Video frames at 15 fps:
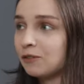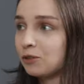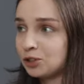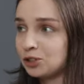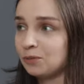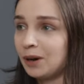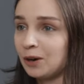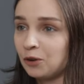For
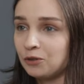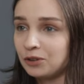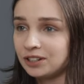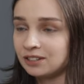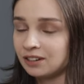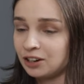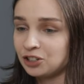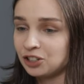some unknown
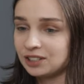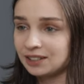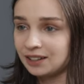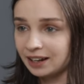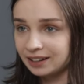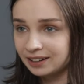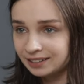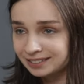reason, I just
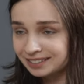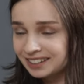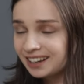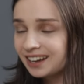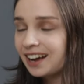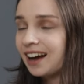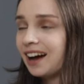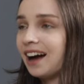like it.
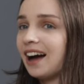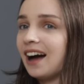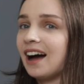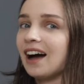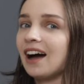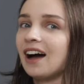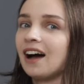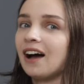
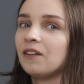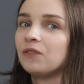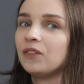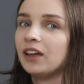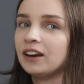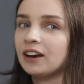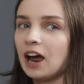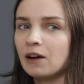Uh,
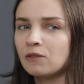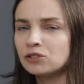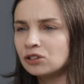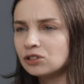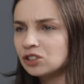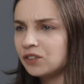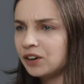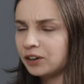and I was
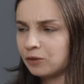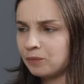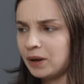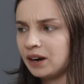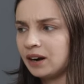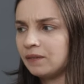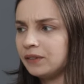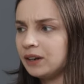also very
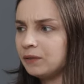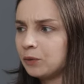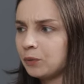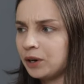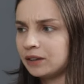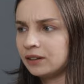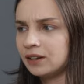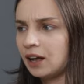competitive even
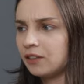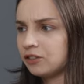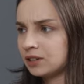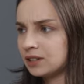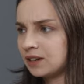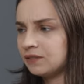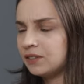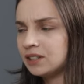when I did other
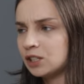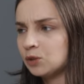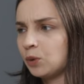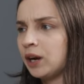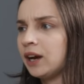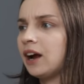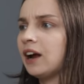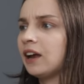stuff. This is
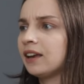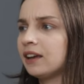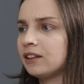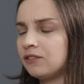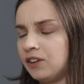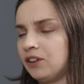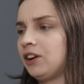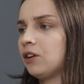why I
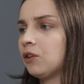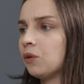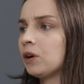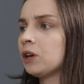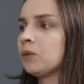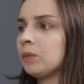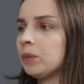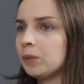get very
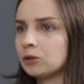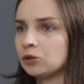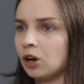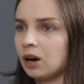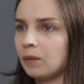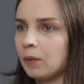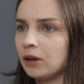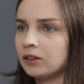annoyed when people
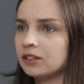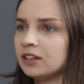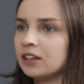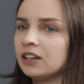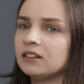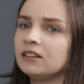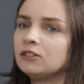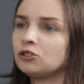talk about
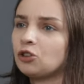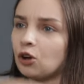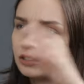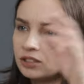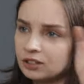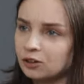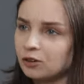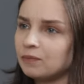the
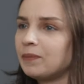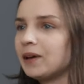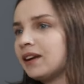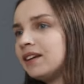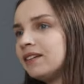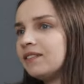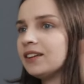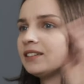toxic
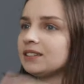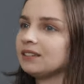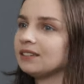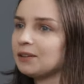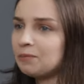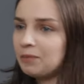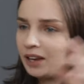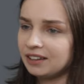competitiveness in
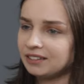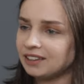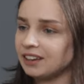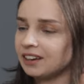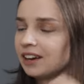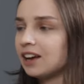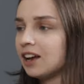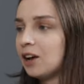
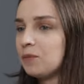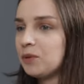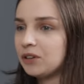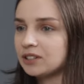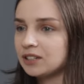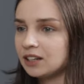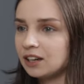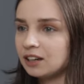debating.
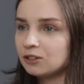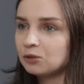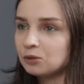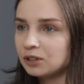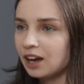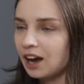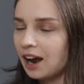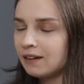Because,
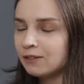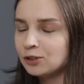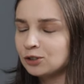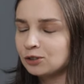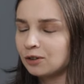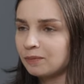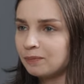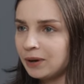dude, I
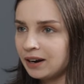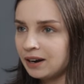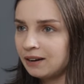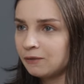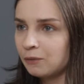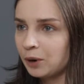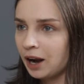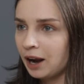was
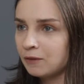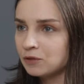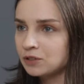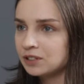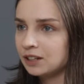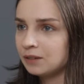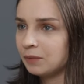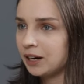competitive when I
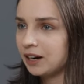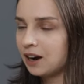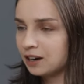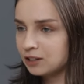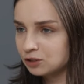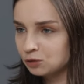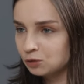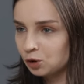was in my
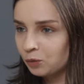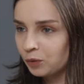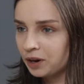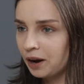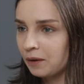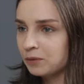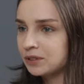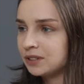high school,
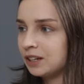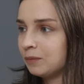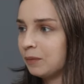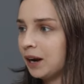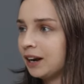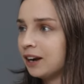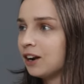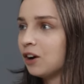when I was in
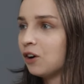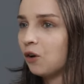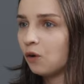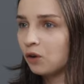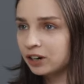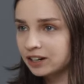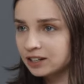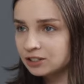my
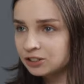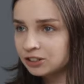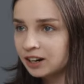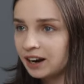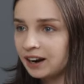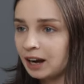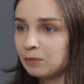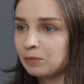
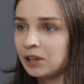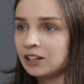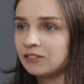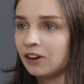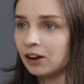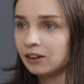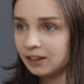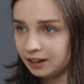orchestra, and I played
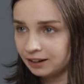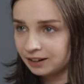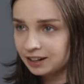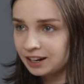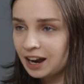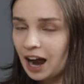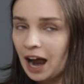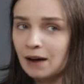violin.
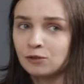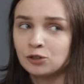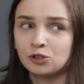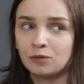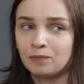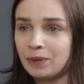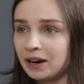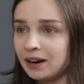I was
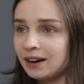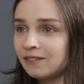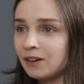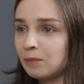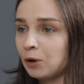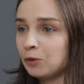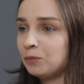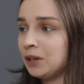competitive
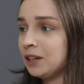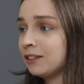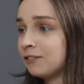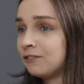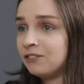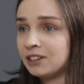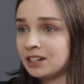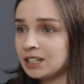about being the
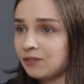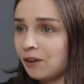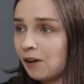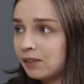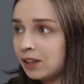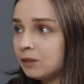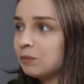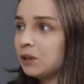first
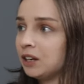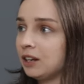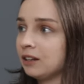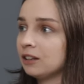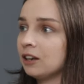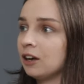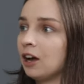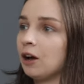violin,
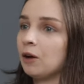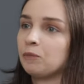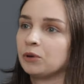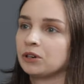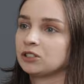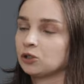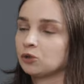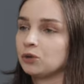meaning the
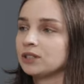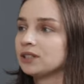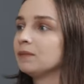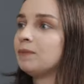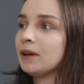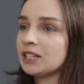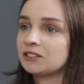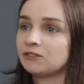person who is the
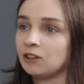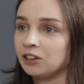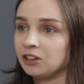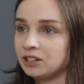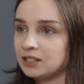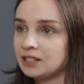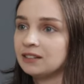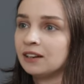best
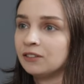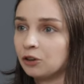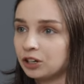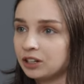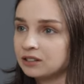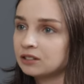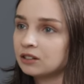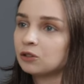violinist in that
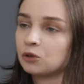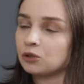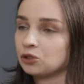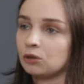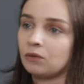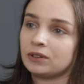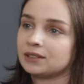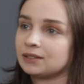orchestra, who
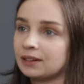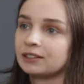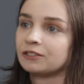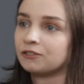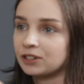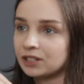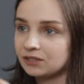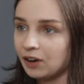is always like
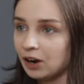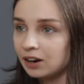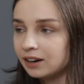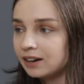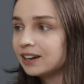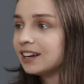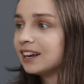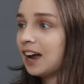the first
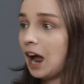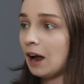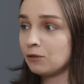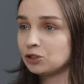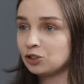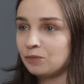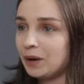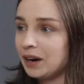violin. I
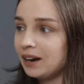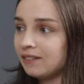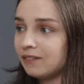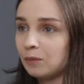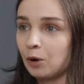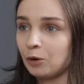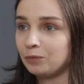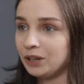was competitive
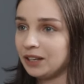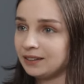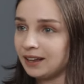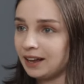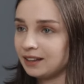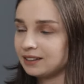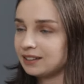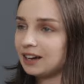about being
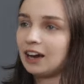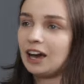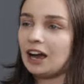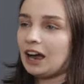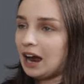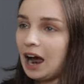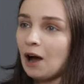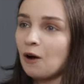that
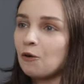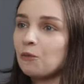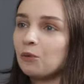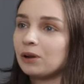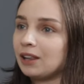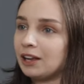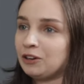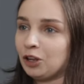how
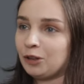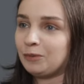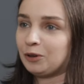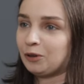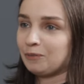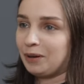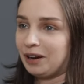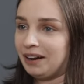will I not be
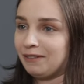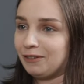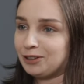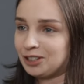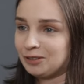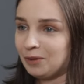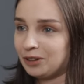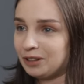competitive
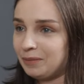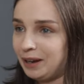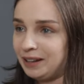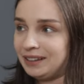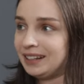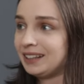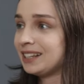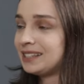also about
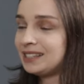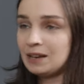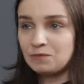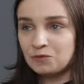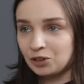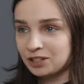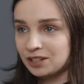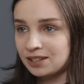debating? The
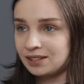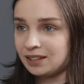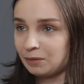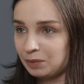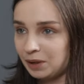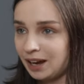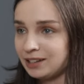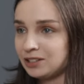same toxicity
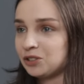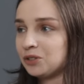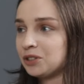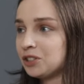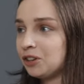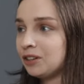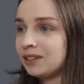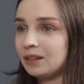applies. So
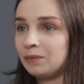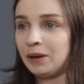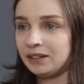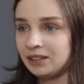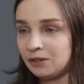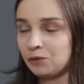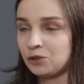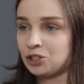it's not the
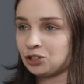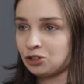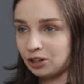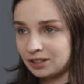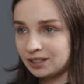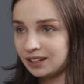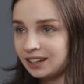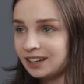debating which is
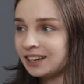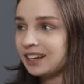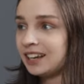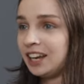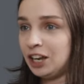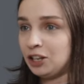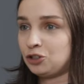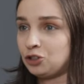toxic,
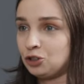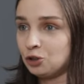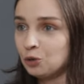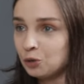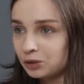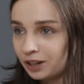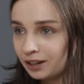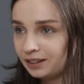it's
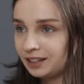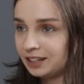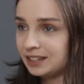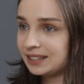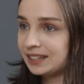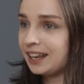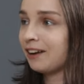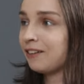you that
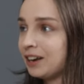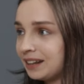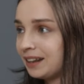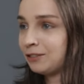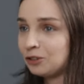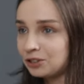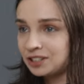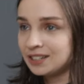is carrying
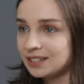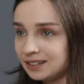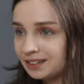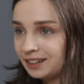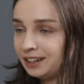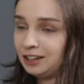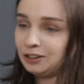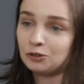that
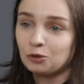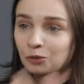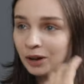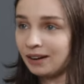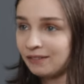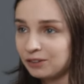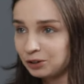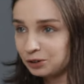toxicity into
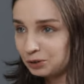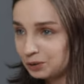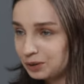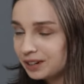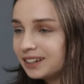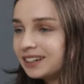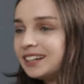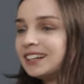whatever you
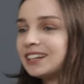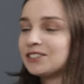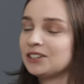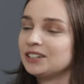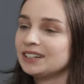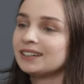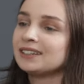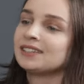do. So
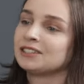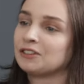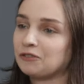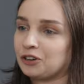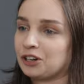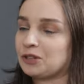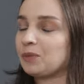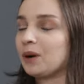I think this is the
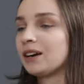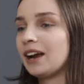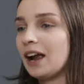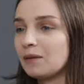first part.